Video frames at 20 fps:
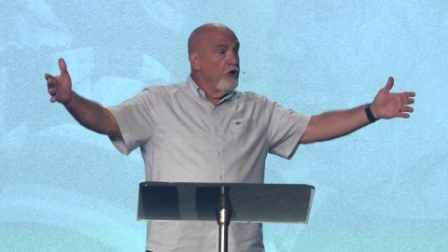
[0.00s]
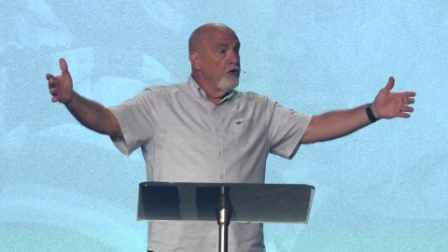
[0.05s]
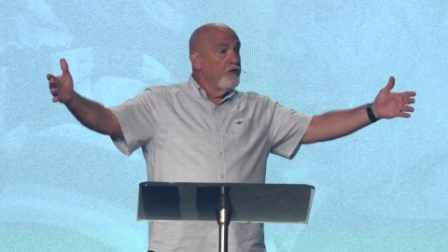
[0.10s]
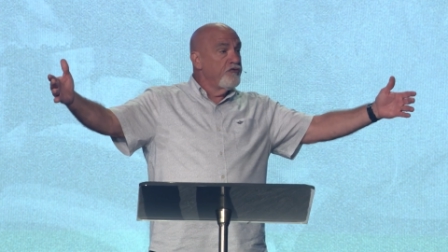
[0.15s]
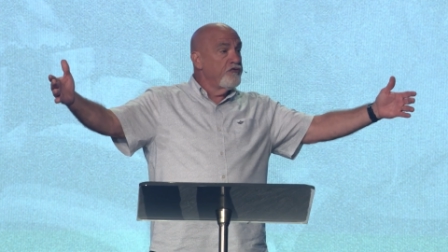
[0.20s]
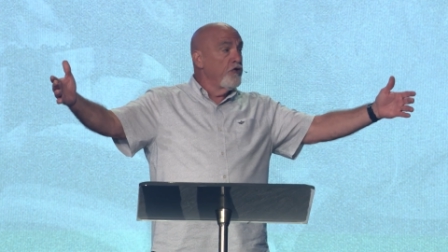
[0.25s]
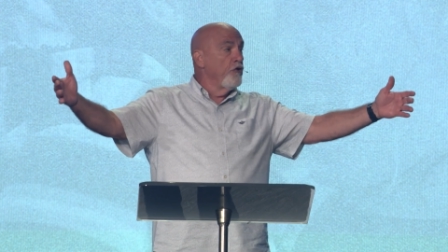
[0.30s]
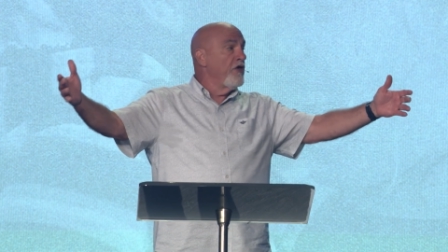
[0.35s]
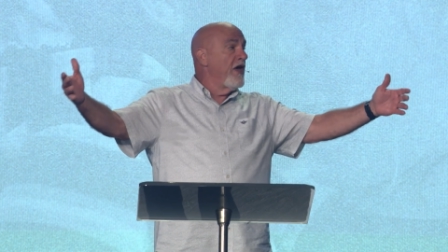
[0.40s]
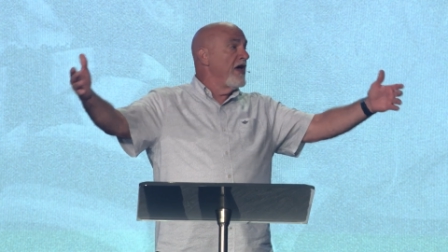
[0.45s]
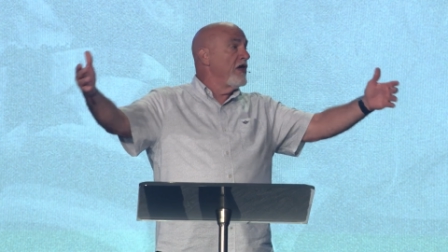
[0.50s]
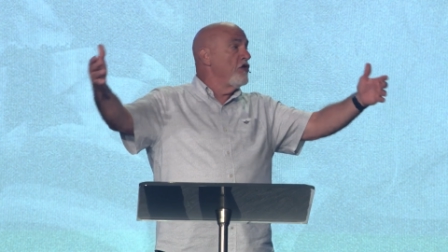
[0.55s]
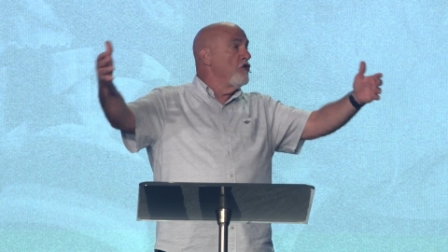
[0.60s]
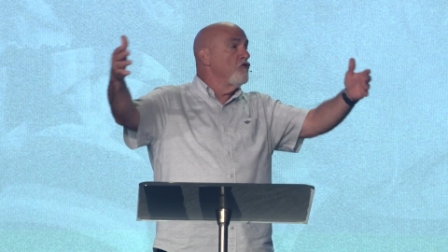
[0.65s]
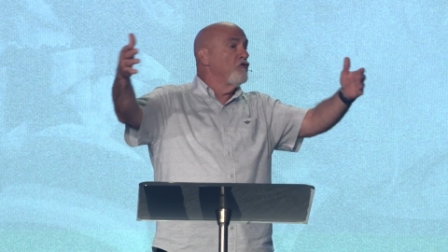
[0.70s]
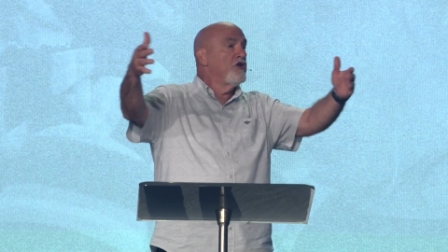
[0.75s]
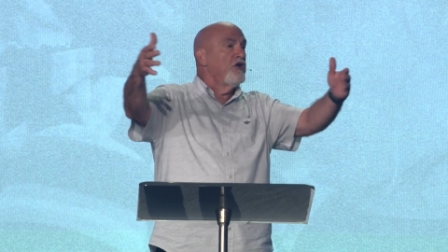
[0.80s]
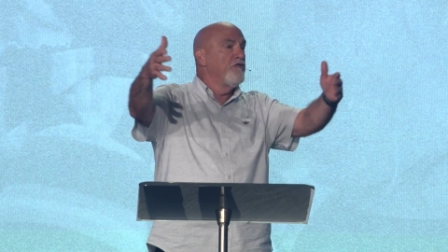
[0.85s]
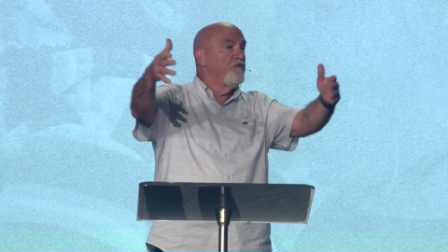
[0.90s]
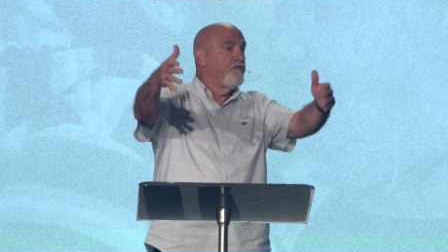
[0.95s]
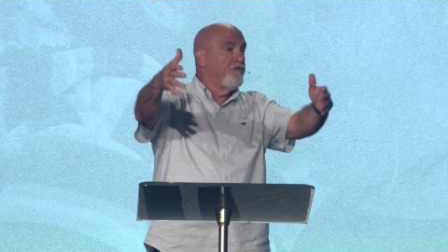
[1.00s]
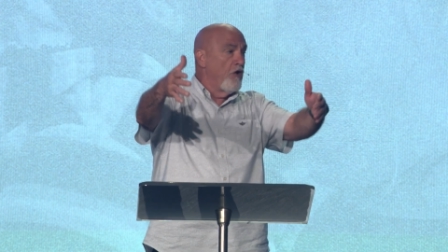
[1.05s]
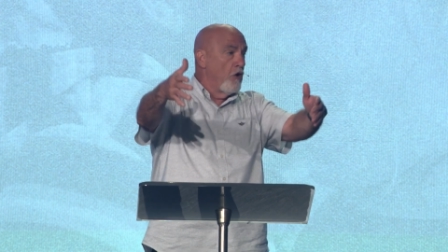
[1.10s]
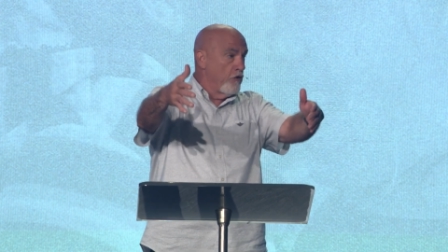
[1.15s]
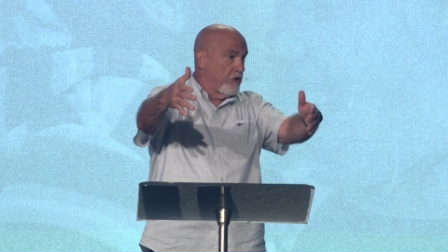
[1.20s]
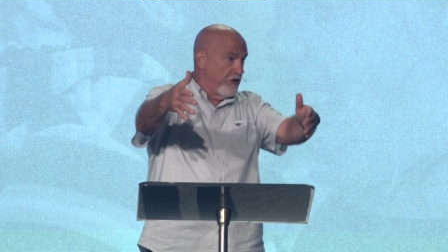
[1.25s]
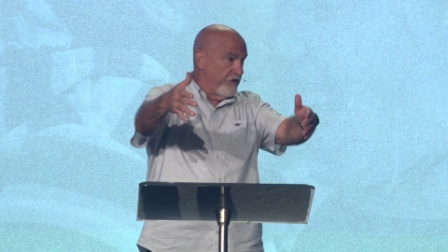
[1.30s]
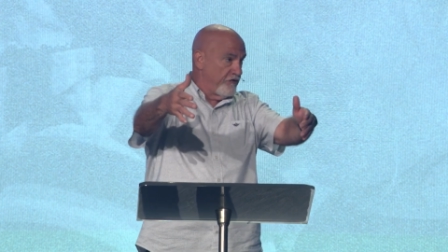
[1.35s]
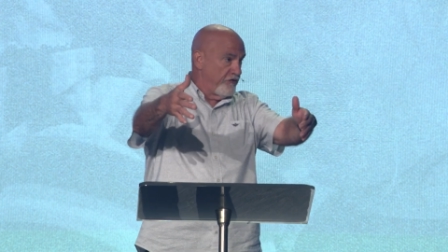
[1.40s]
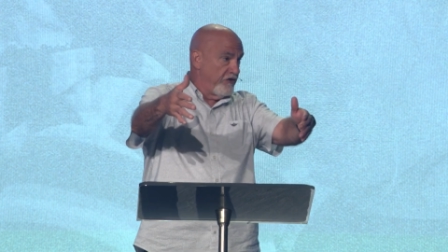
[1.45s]
so that you can
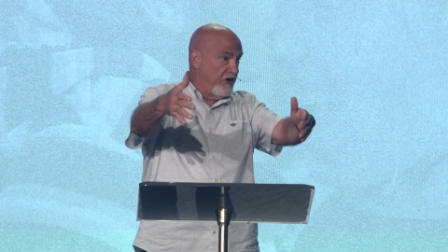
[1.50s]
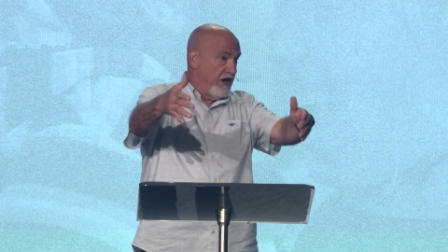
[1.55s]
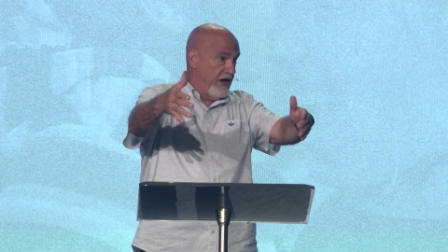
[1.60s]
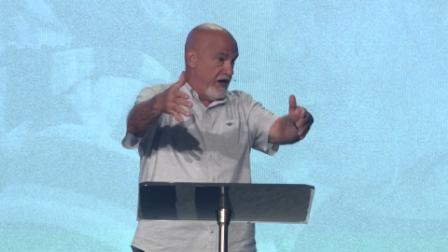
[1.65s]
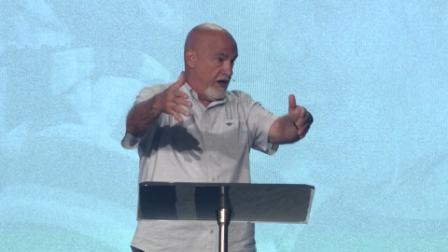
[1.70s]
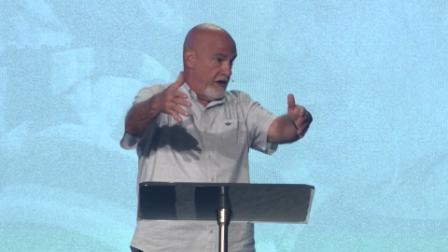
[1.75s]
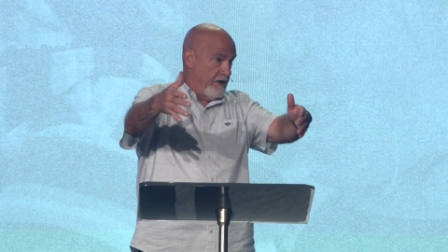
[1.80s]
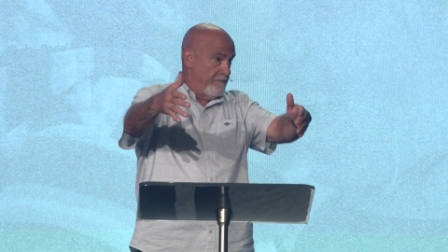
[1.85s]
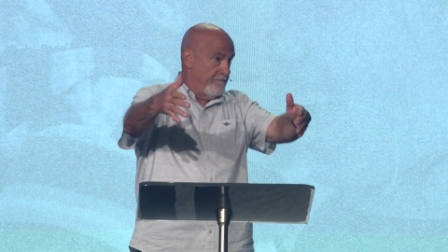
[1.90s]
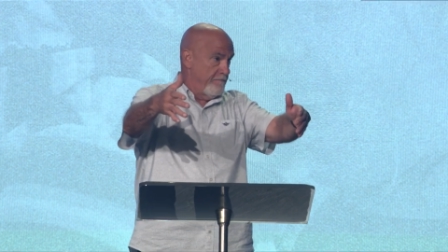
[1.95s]
focus in.